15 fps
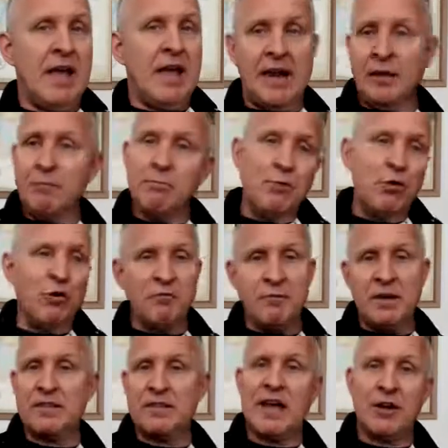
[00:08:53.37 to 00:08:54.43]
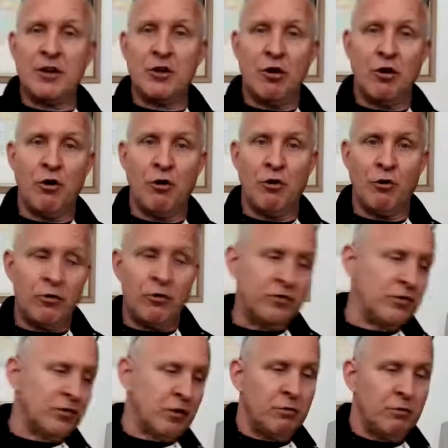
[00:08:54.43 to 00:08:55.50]
any movement that occurs
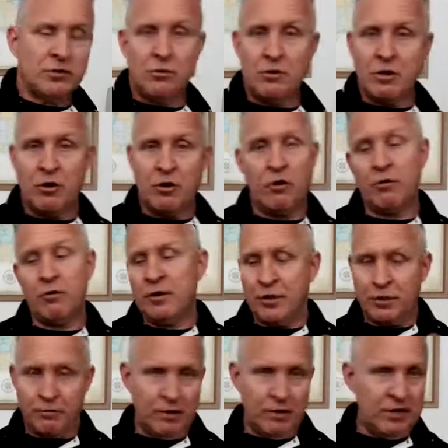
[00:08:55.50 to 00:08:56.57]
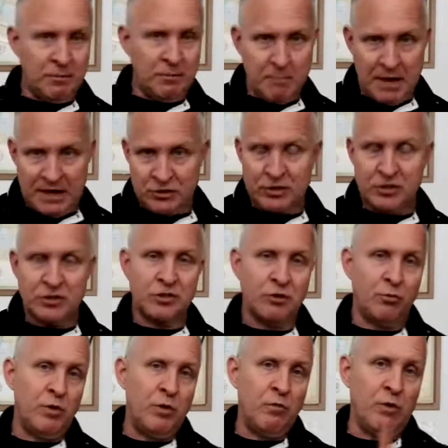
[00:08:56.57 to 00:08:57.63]
is going to occur in three dimensions.
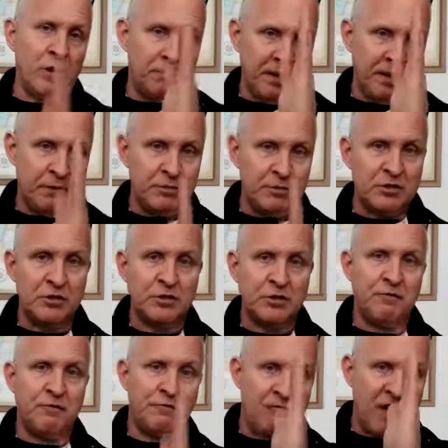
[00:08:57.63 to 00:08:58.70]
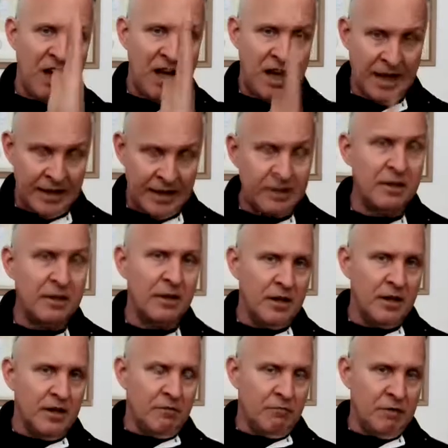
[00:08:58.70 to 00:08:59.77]
So we want to be able to define,
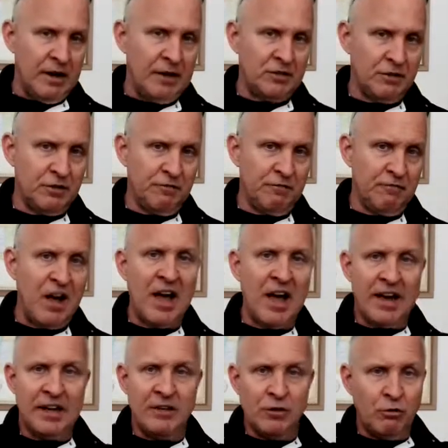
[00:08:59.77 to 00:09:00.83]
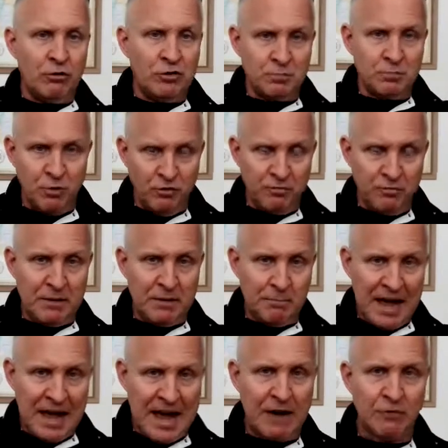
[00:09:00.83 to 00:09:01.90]
right, define those movement
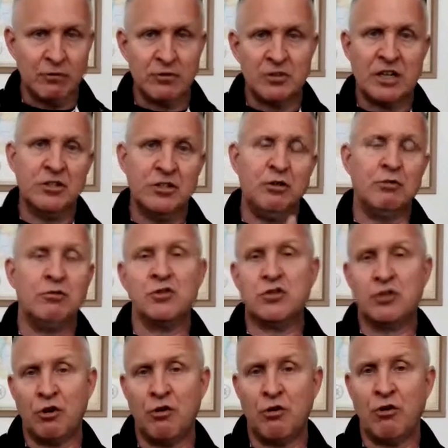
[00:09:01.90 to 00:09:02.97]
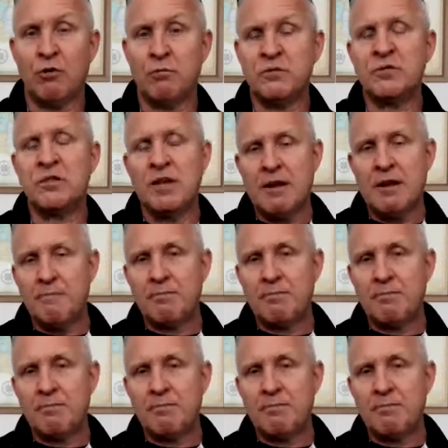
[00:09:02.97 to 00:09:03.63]
patterns and use terms